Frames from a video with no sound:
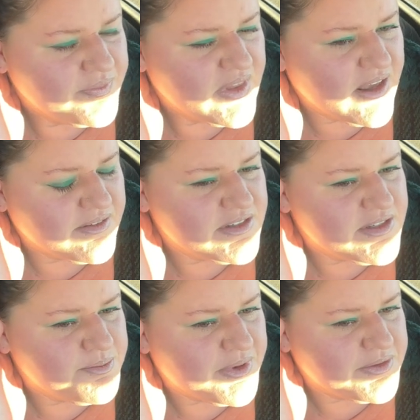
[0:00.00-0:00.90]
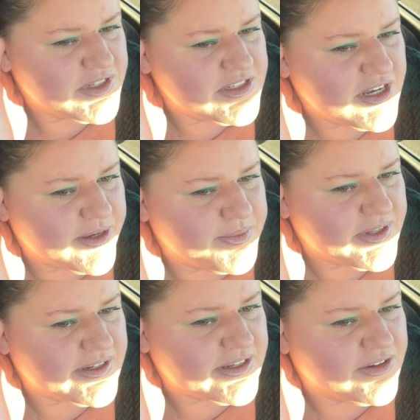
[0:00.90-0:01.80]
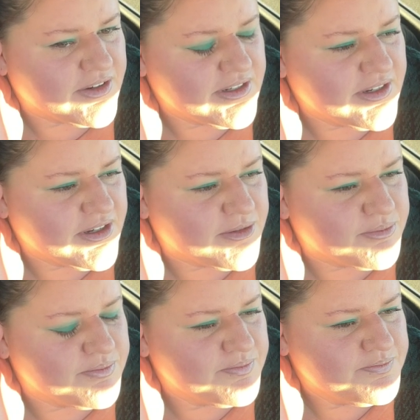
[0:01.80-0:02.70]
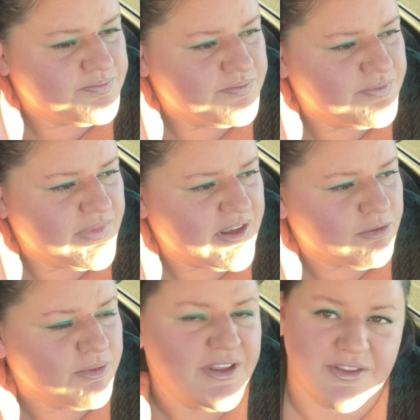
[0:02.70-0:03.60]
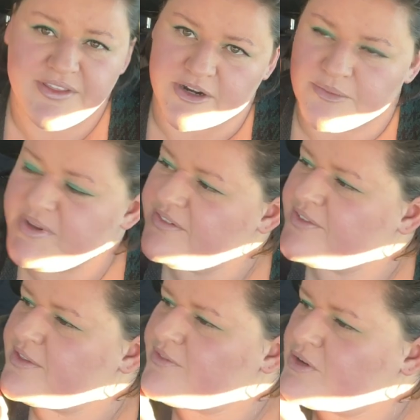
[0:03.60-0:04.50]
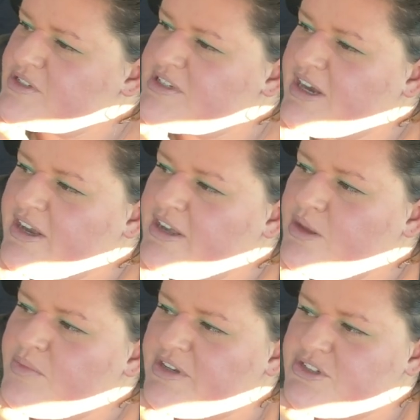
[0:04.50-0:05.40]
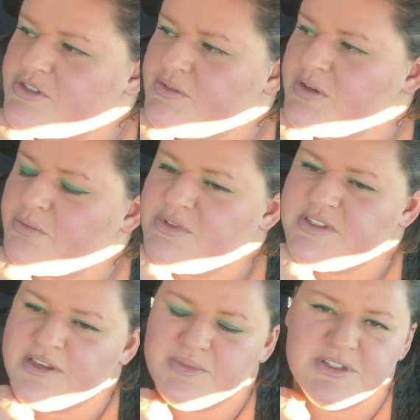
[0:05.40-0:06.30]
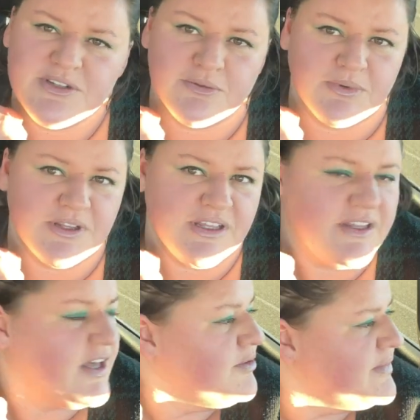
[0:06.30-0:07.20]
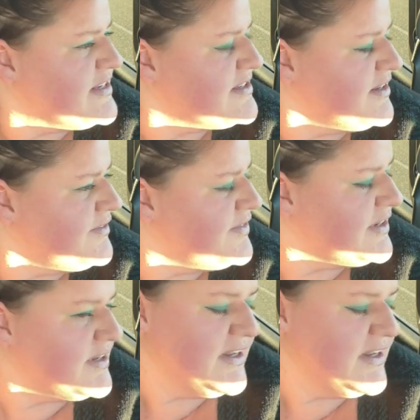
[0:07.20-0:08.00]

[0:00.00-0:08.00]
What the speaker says: that was about the time that I got like real therapy for the first time and just like was able to really help myself. And